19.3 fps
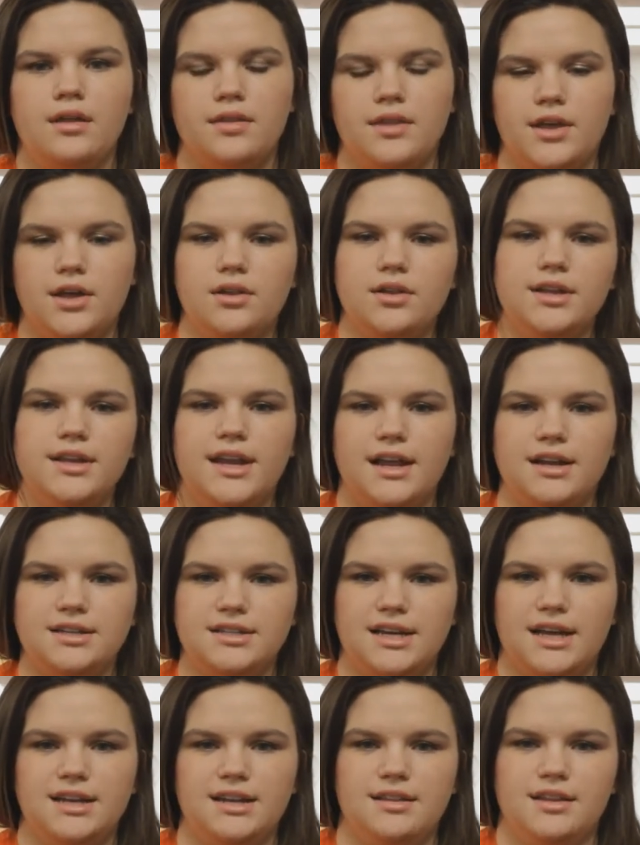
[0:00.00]
The only
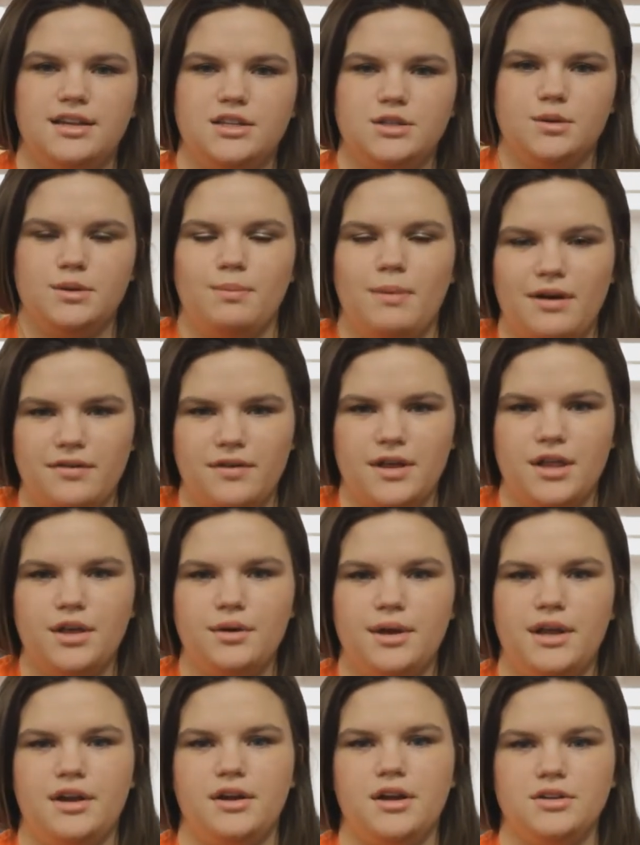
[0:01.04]
downside to this was my fellow
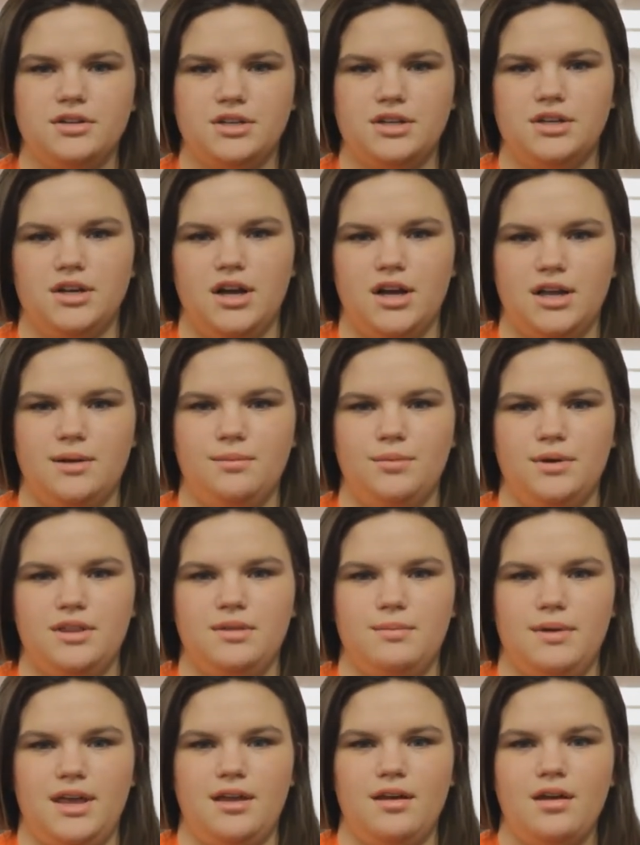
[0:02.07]
heroes could not come
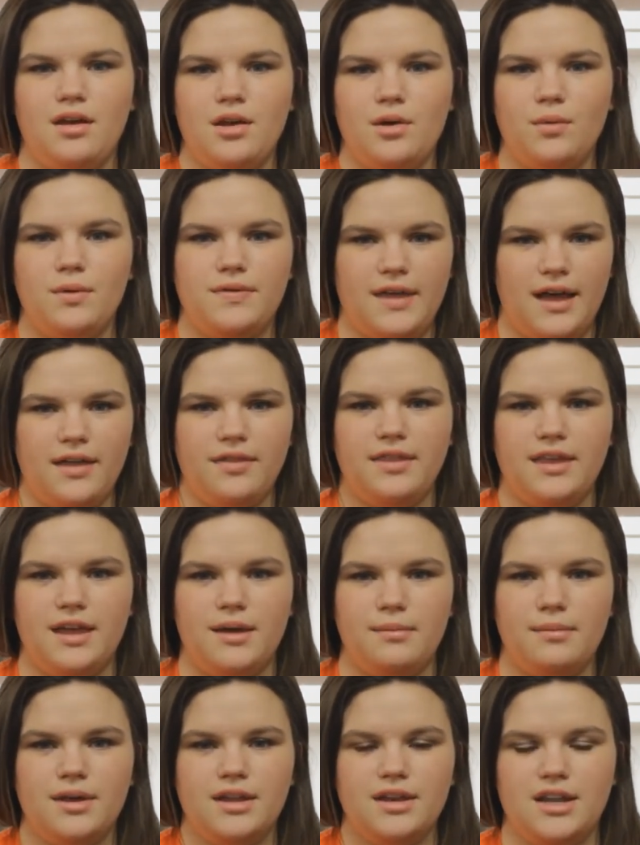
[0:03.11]
with me. Without
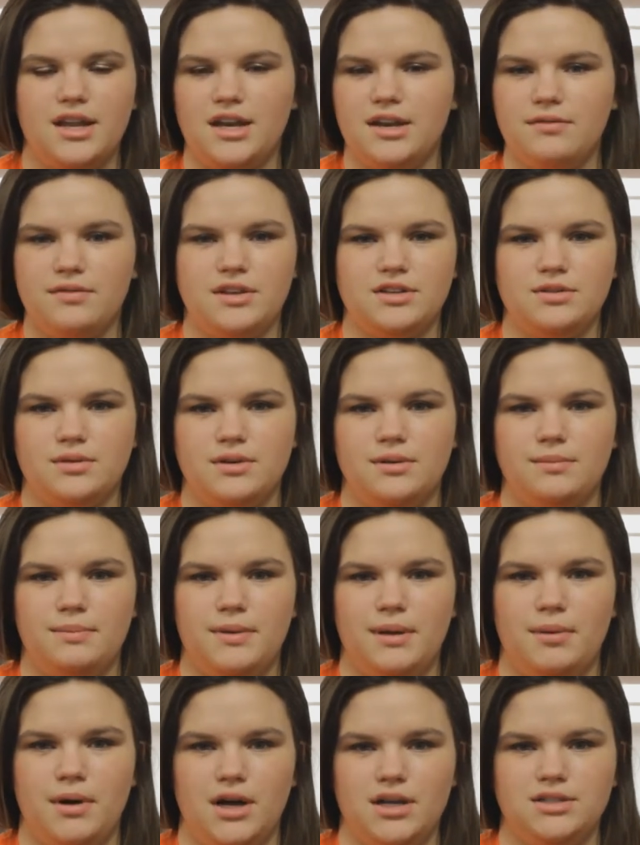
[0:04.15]
them, none of this would
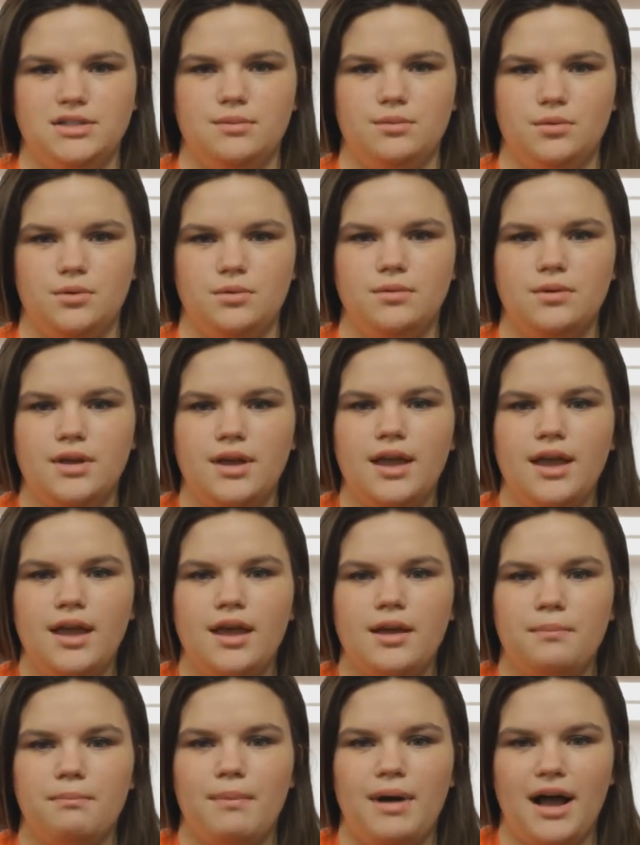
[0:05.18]
be possible.
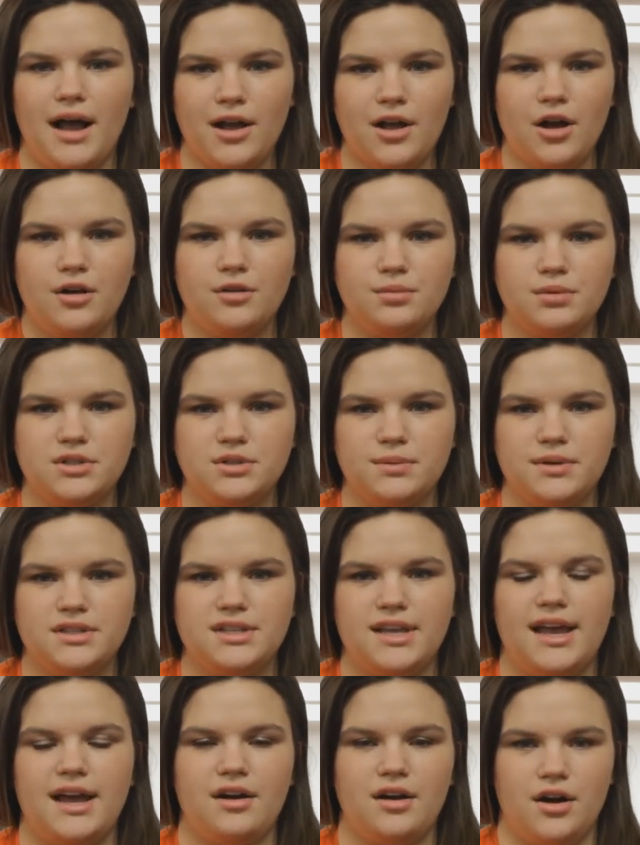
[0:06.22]
My accomplishments
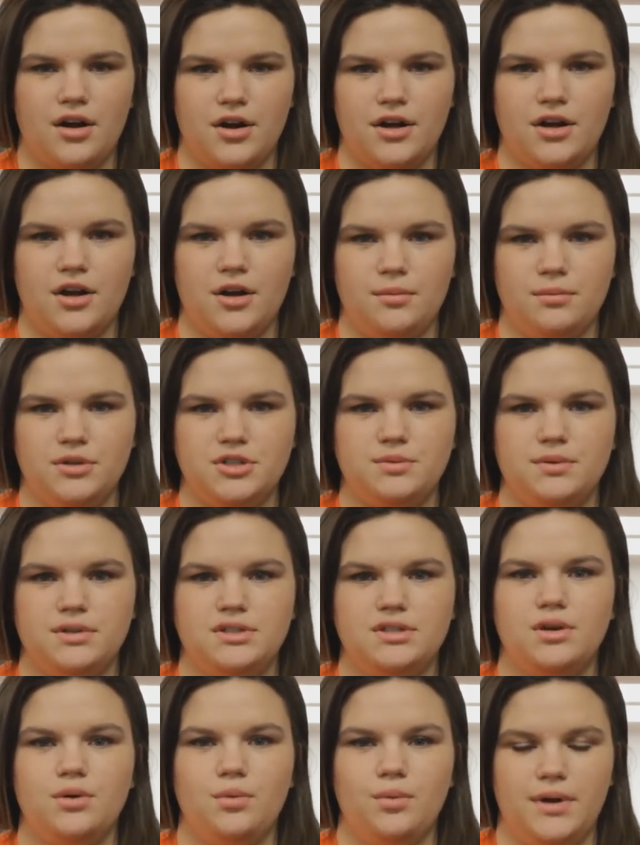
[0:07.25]
are our
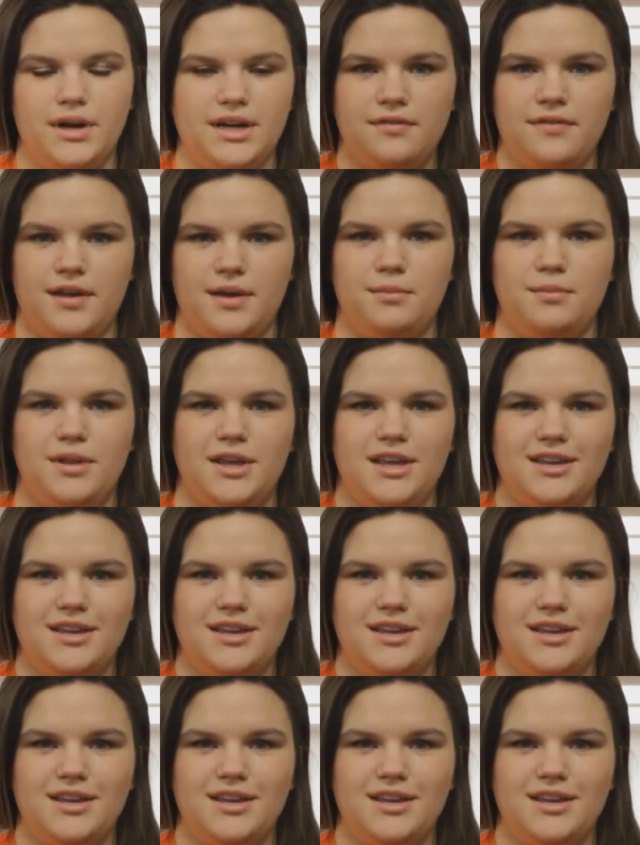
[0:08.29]
accomplishments. We are family.